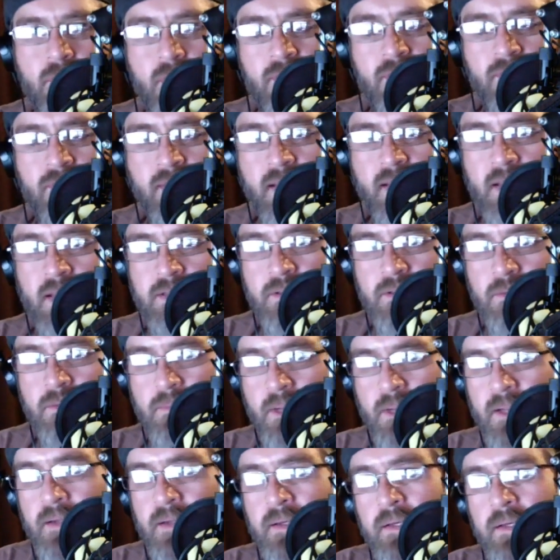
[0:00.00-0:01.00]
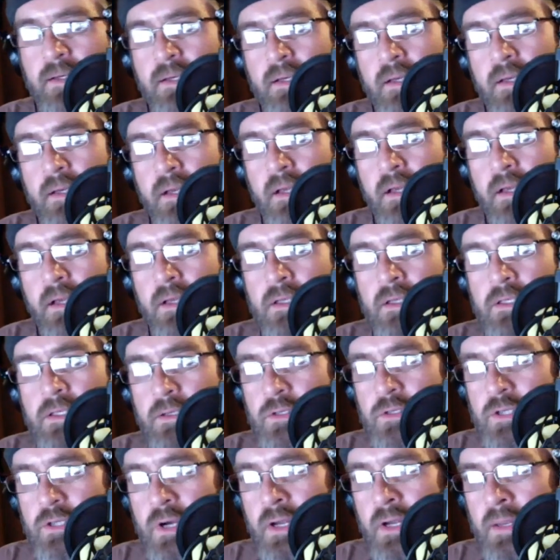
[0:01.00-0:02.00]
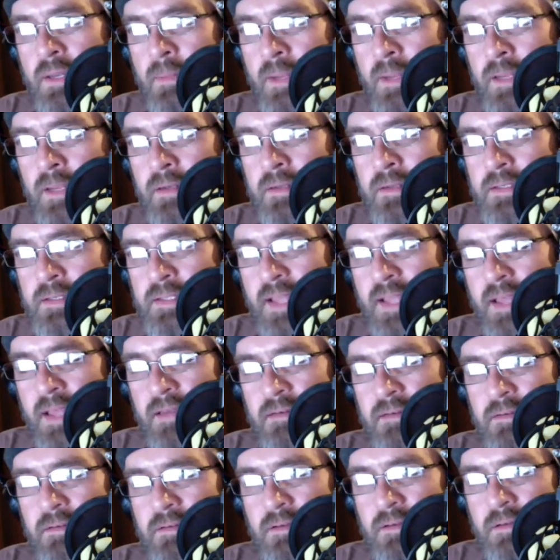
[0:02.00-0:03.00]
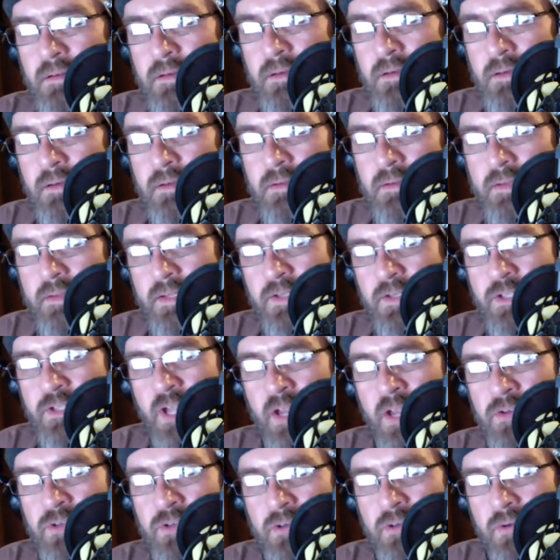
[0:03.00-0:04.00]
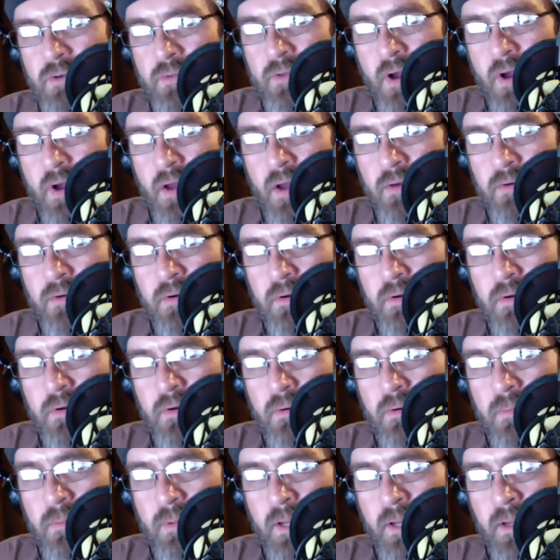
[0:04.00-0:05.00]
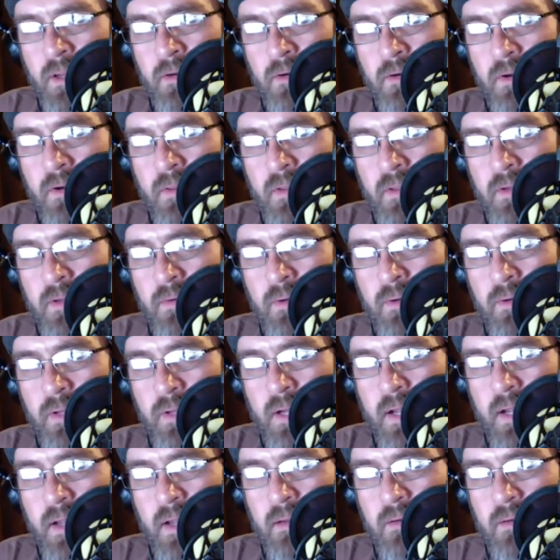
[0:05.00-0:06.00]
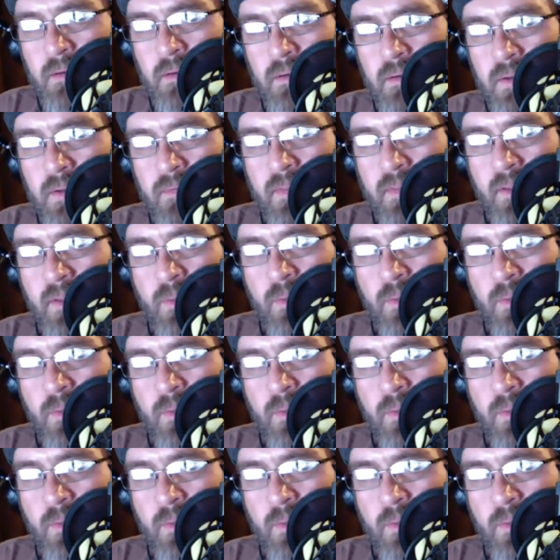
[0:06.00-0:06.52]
the case could be. So, Sean, does that change your thought or opinion or anything? Or do you have anything you want